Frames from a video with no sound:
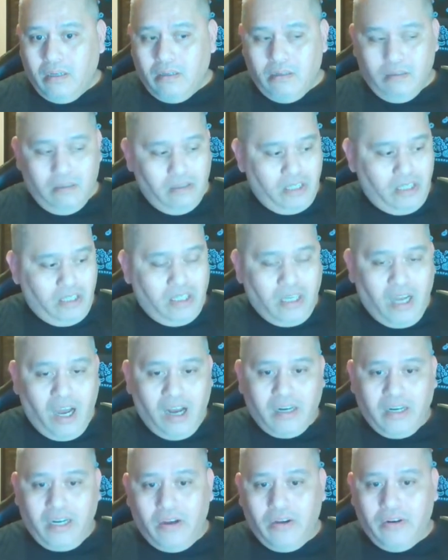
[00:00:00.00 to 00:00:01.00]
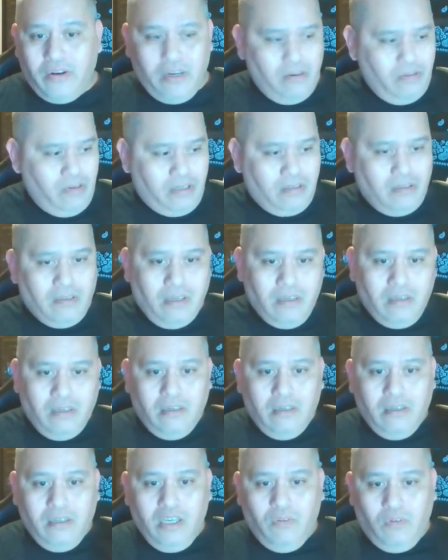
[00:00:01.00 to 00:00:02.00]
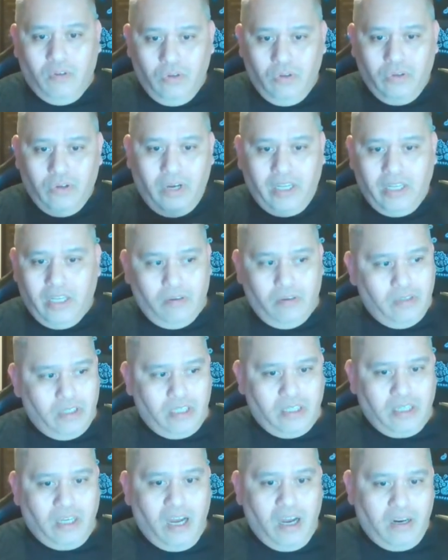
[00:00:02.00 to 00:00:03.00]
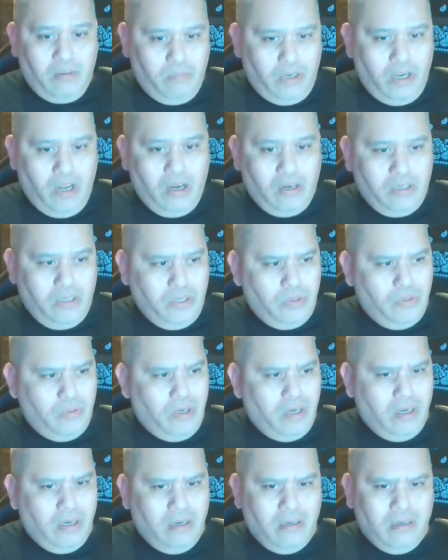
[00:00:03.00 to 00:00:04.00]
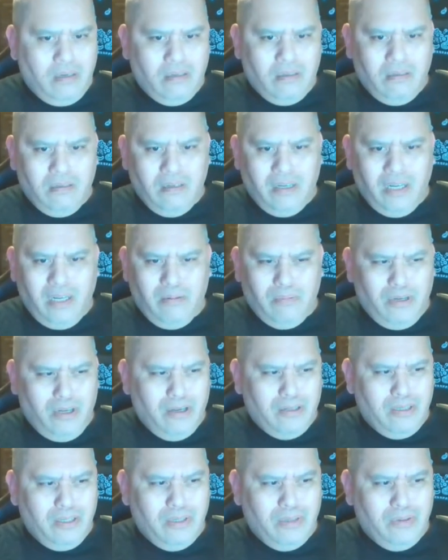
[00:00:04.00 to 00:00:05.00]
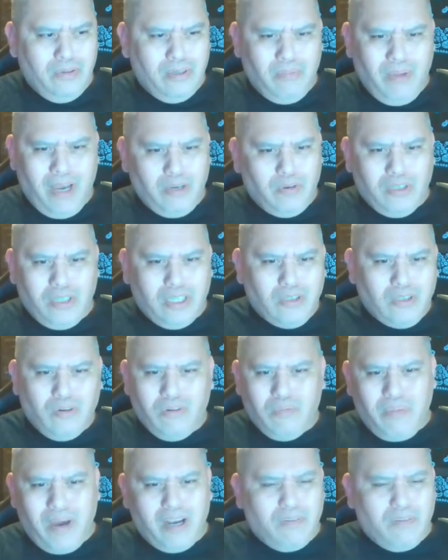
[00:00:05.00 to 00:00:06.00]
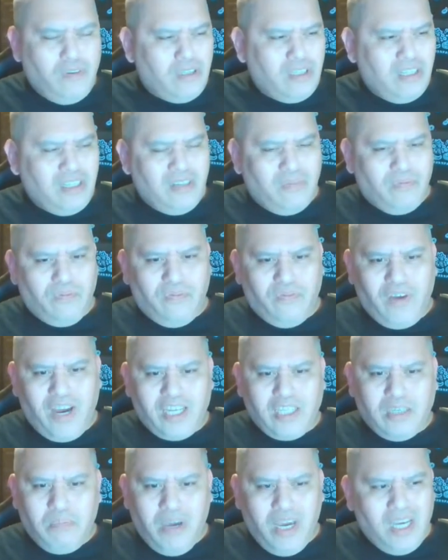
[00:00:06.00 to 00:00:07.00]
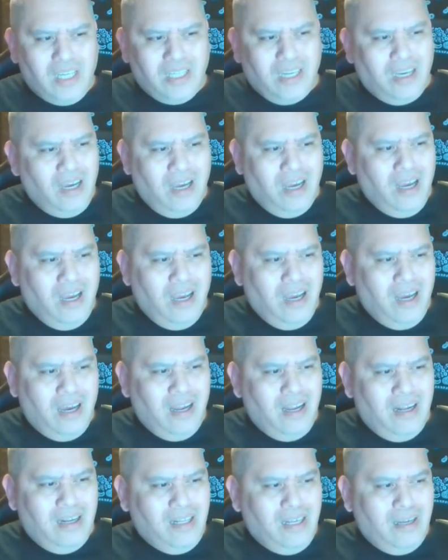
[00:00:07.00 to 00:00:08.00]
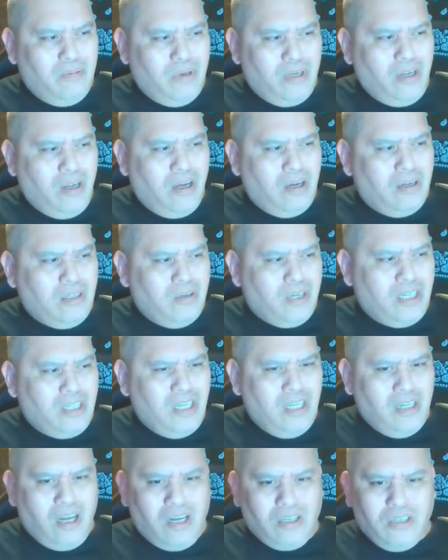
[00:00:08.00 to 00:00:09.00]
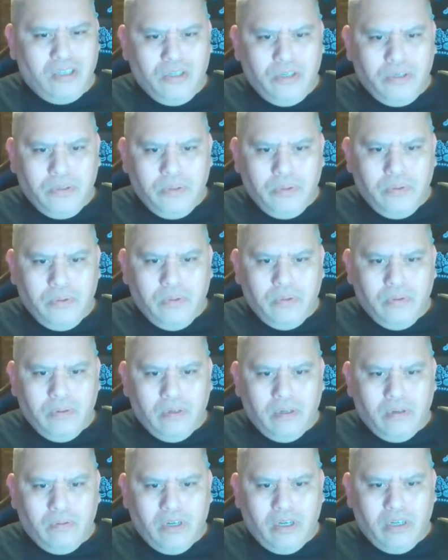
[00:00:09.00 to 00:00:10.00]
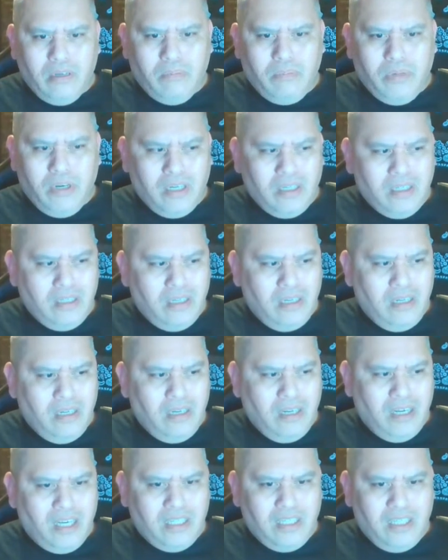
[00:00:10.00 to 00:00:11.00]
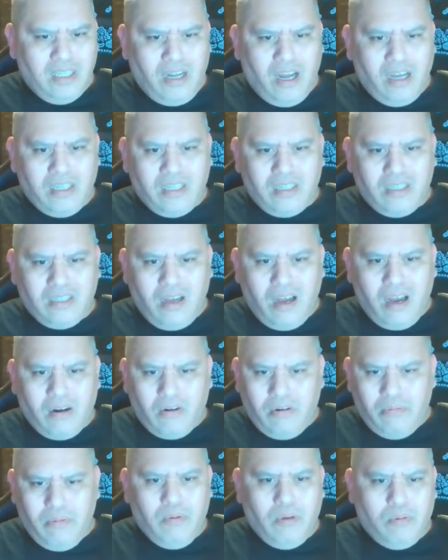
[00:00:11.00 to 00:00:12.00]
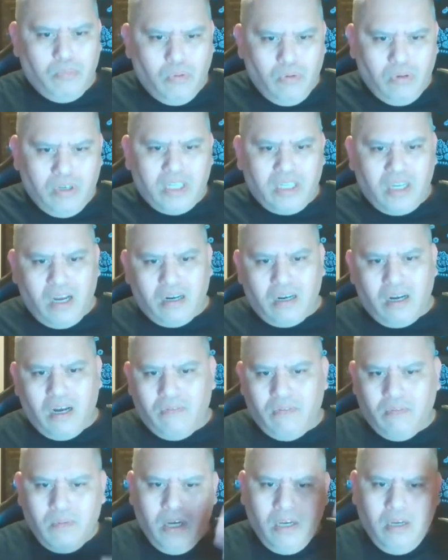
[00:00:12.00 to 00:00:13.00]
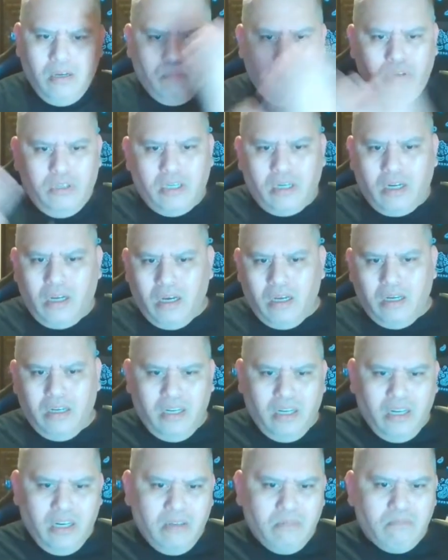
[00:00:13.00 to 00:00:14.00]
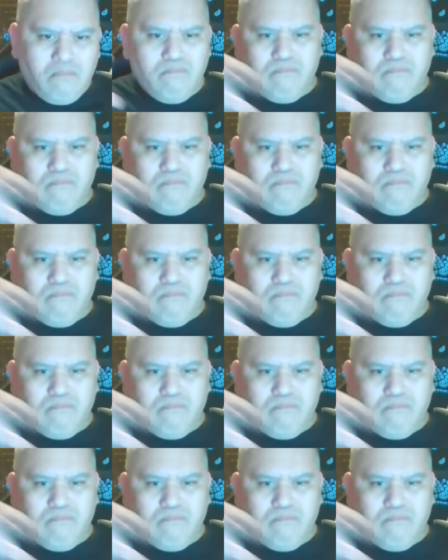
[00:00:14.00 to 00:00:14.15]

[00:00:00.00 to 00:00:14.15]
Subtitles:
There's a sock down there. There's Evil Uno, I think it was a sock, belonged to, I think it belonged to, the match was just going back and forth such a fast pace. And I think it belonged to, because he lost a shoe, one of the Bucks, and then I guess he lost a sock, or maybe he pulled a sock off, puts it on, and then he